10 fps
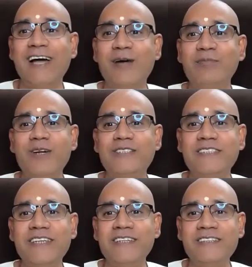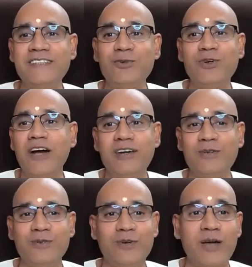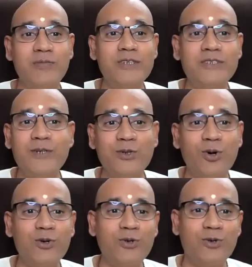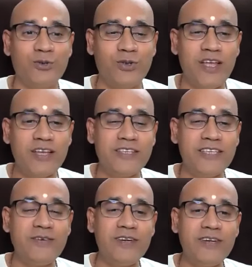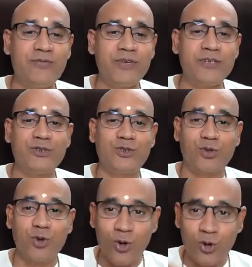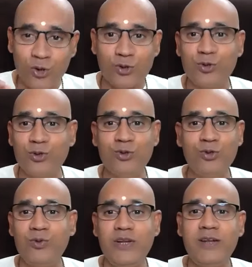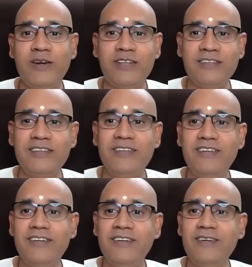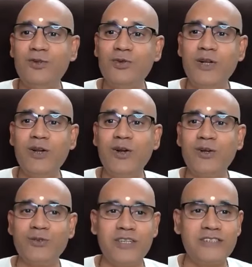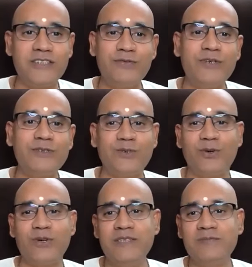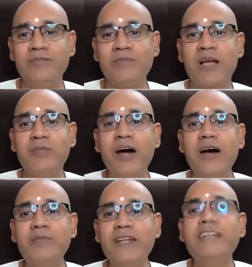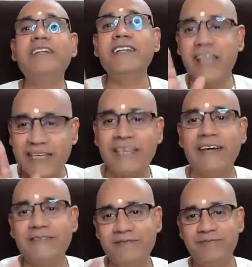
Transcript: I'm not saying you can't do. I'm not saying don't do. Even if it is told to do, you will not. You will not do. That's a different story. Mahabali did yajna.